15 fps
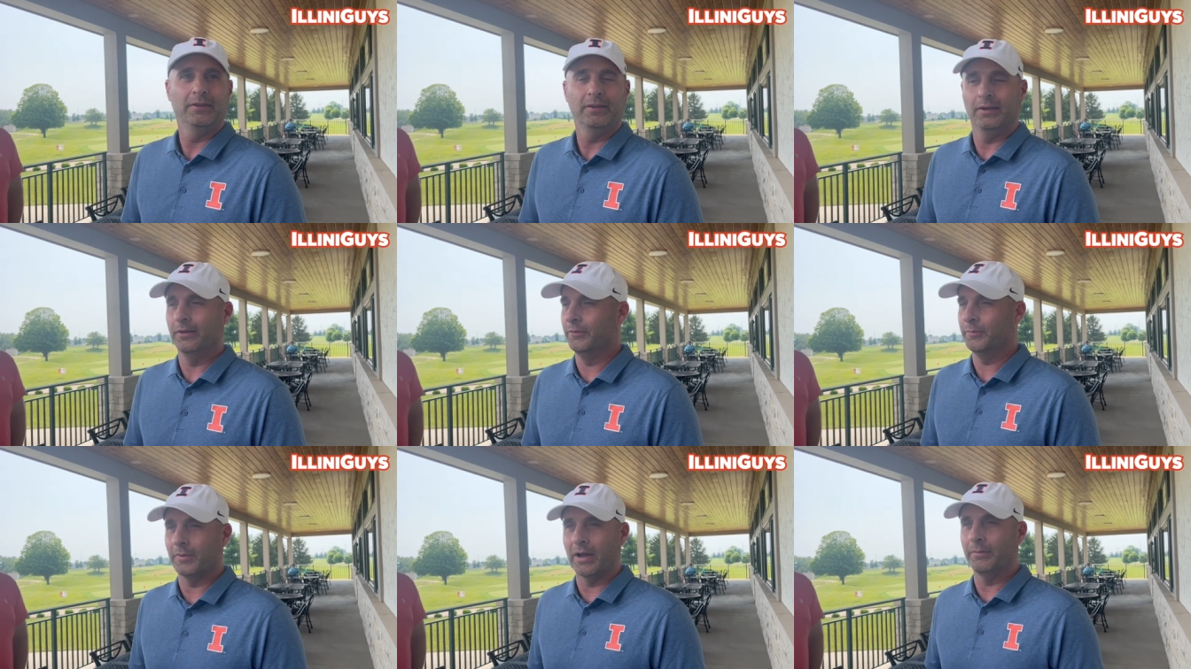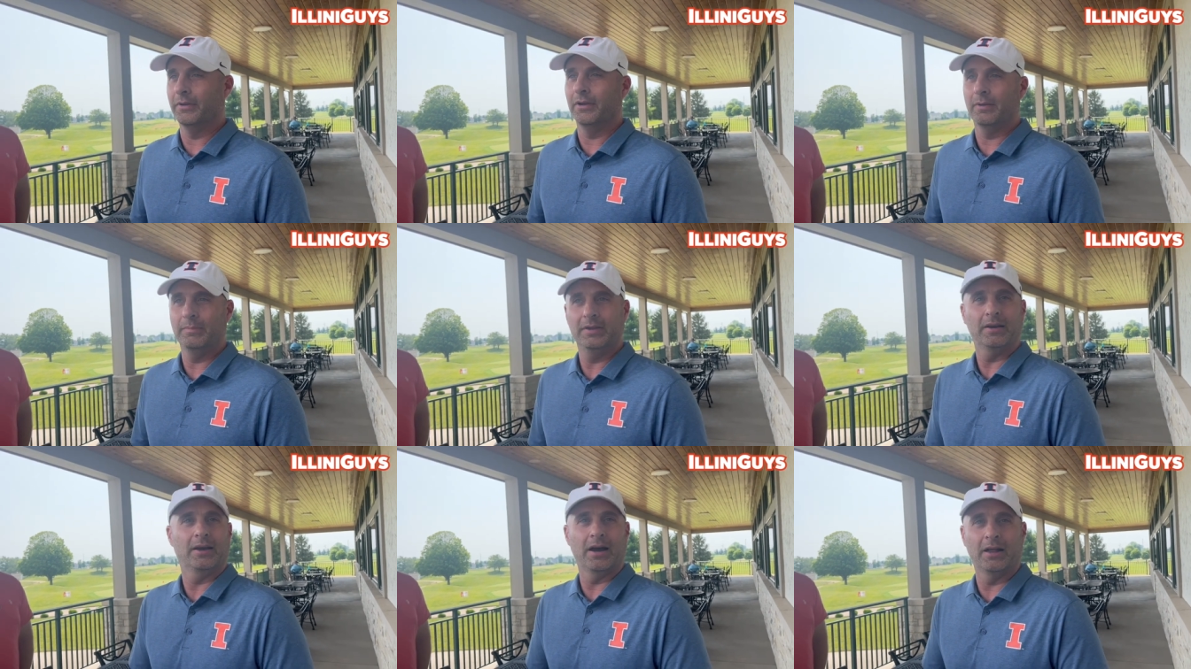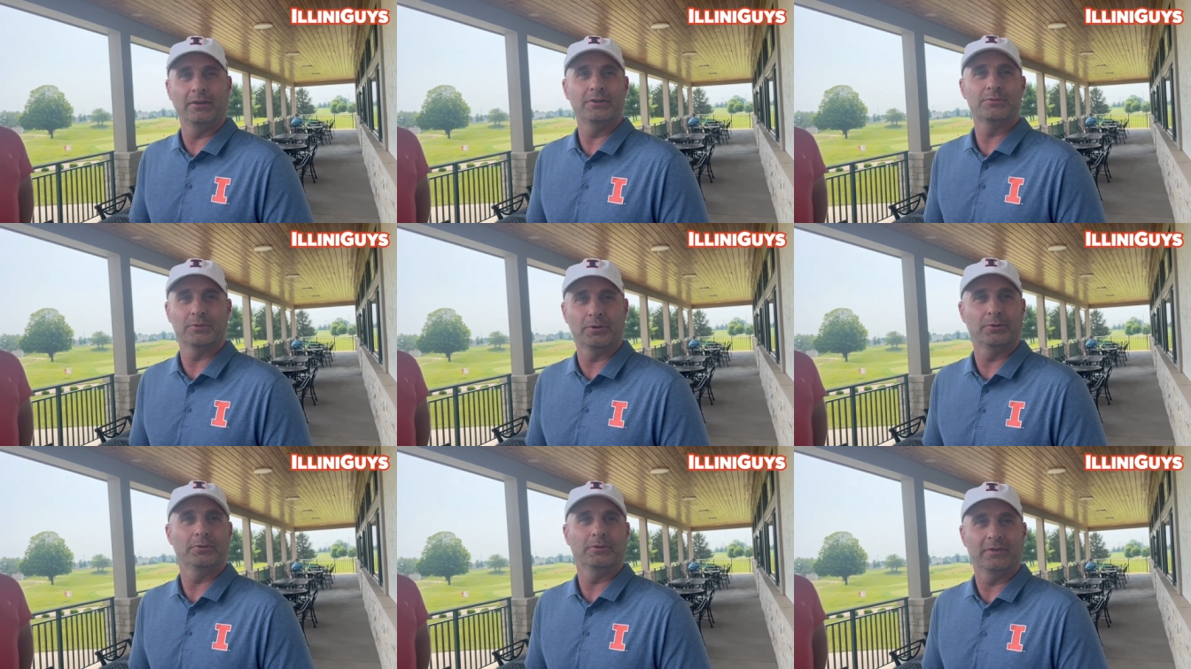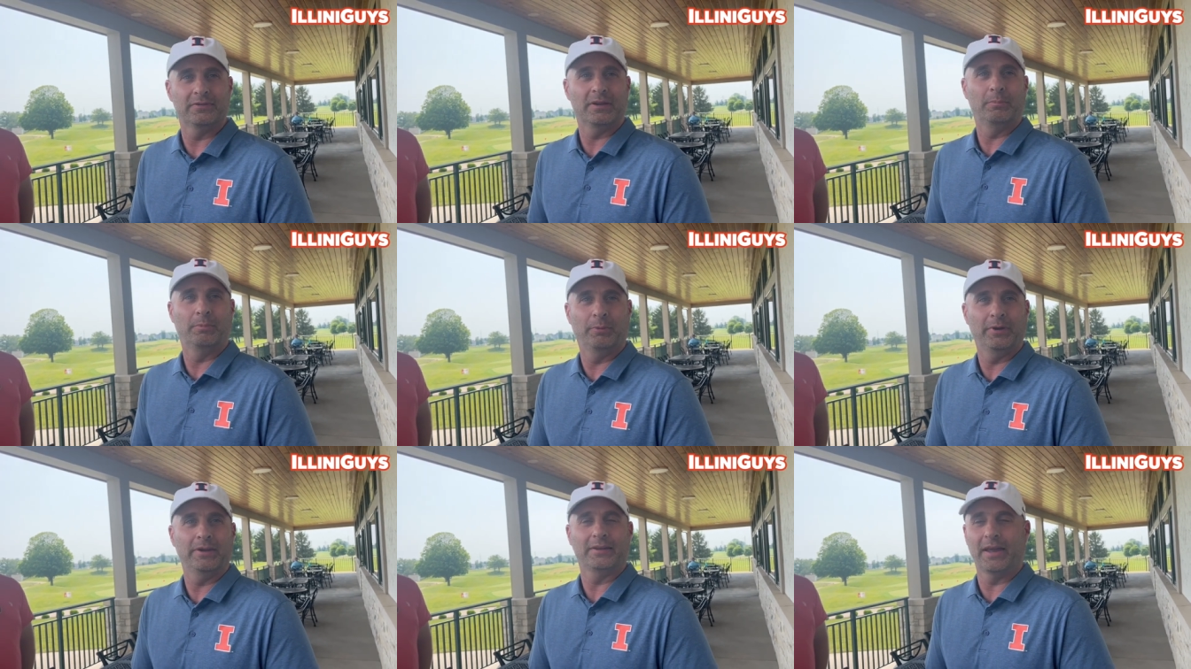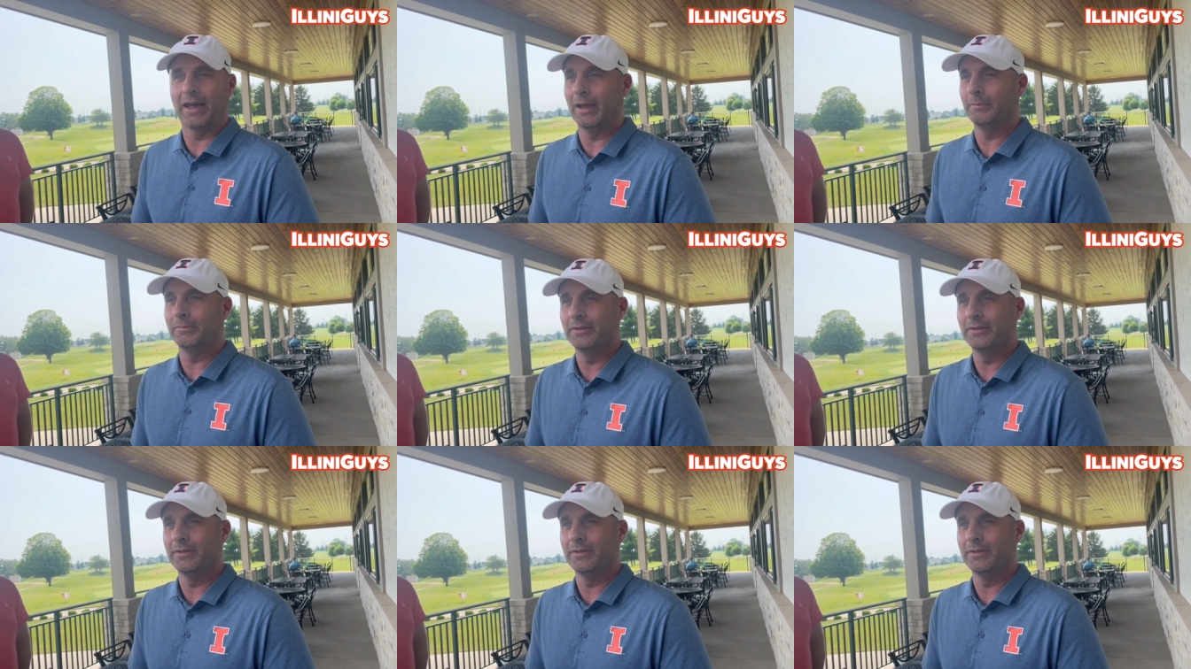you know, is probably going to be a college recruit at some point in time.